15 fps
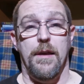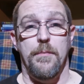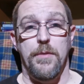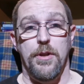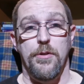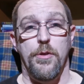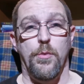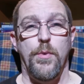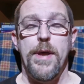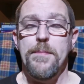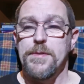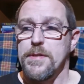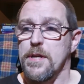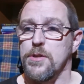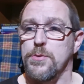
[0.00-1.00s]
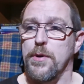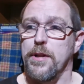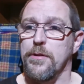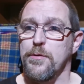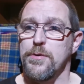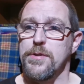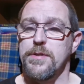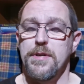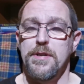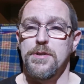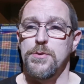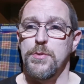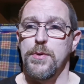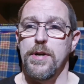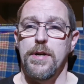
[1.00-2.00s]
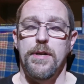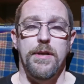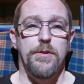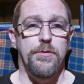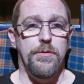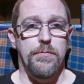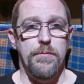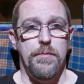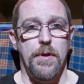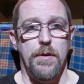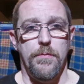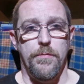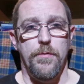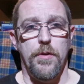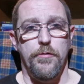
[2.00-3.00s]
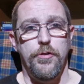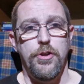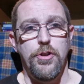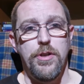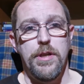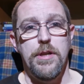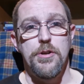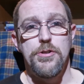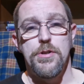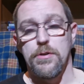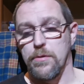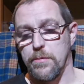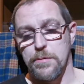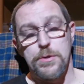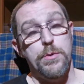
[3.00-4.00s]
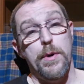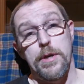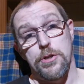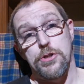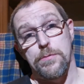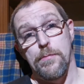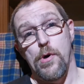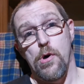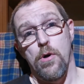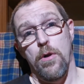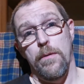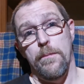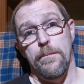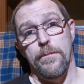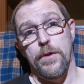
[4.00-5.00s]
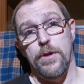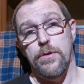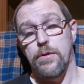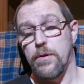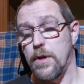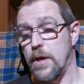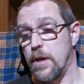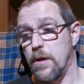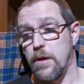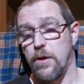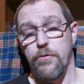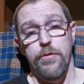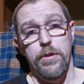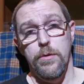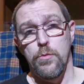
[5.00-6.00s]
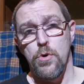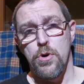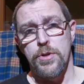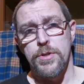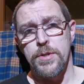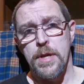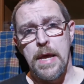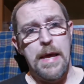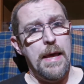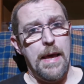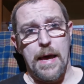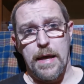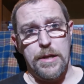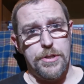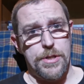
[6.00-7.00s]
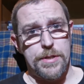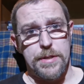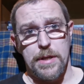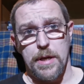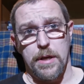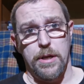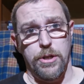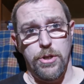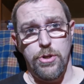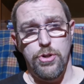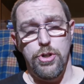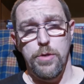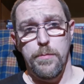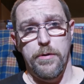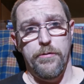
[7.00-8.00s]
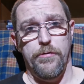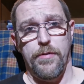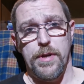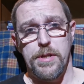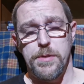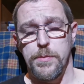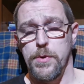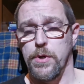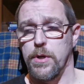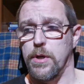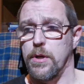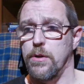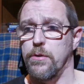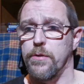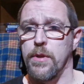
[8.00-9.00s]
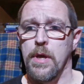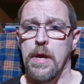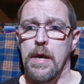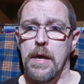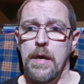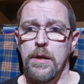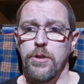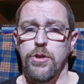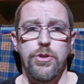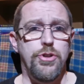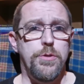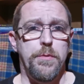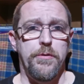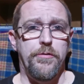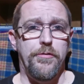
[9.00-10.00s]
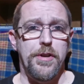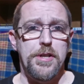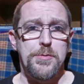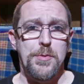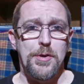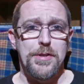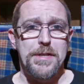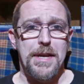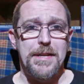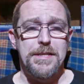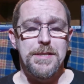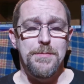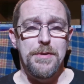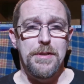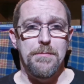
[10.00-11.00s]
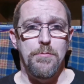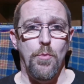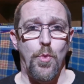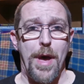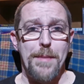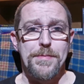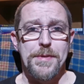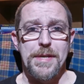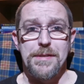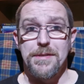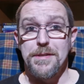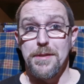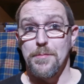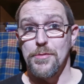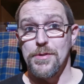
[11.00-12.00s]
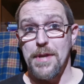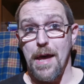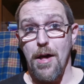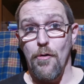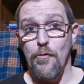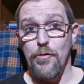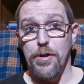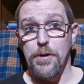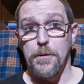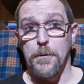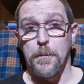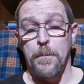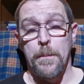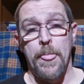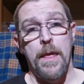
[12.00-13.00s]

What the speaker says: you know, the website's one of those things where, you know, a few years ago it was quite small, you know, it really was. And it's just like YouTube and Facebook, you know, YouTube and Facebook tend to be websites in themselves, you know.